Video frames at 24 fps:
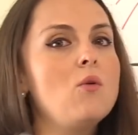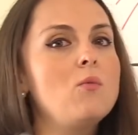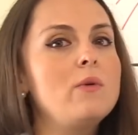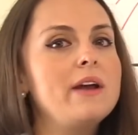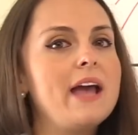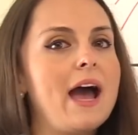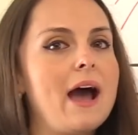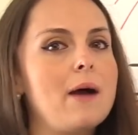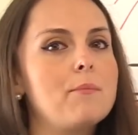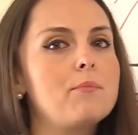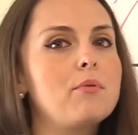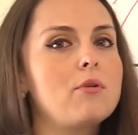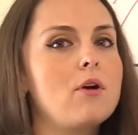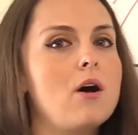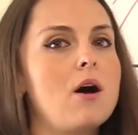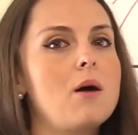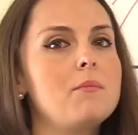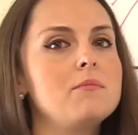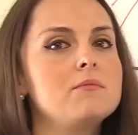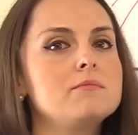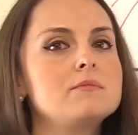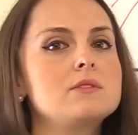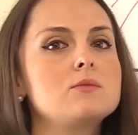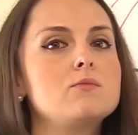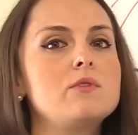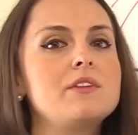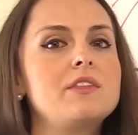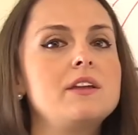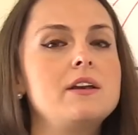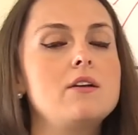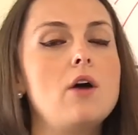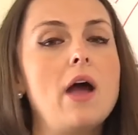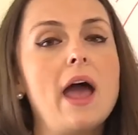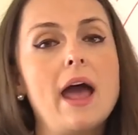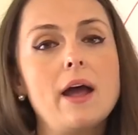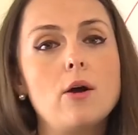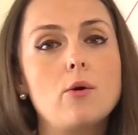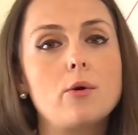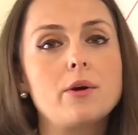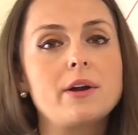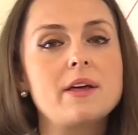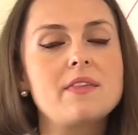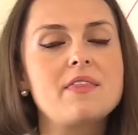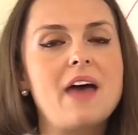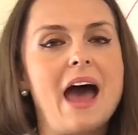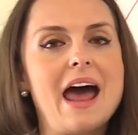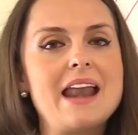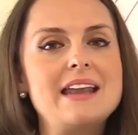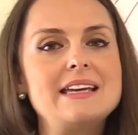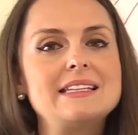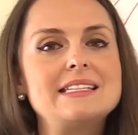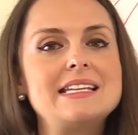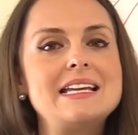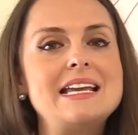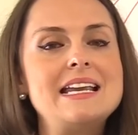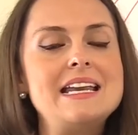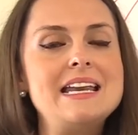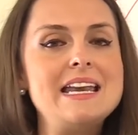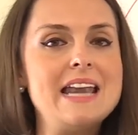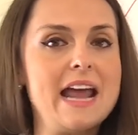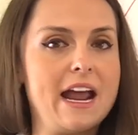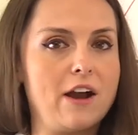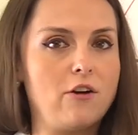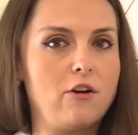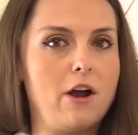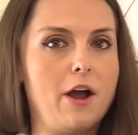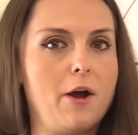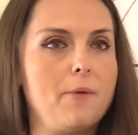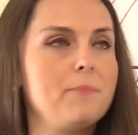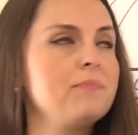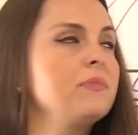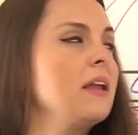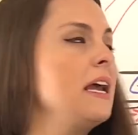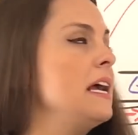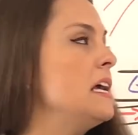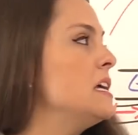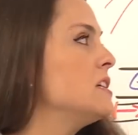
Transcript: we have problems with an aorta that is narrow.